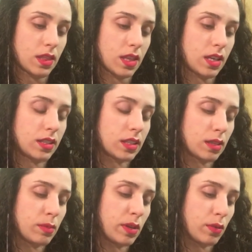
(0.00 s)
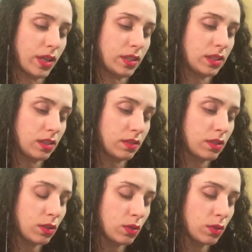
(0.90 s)
It's gonna be relative
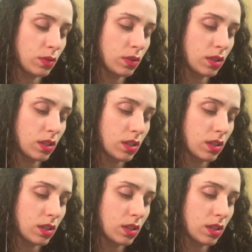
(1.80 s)
to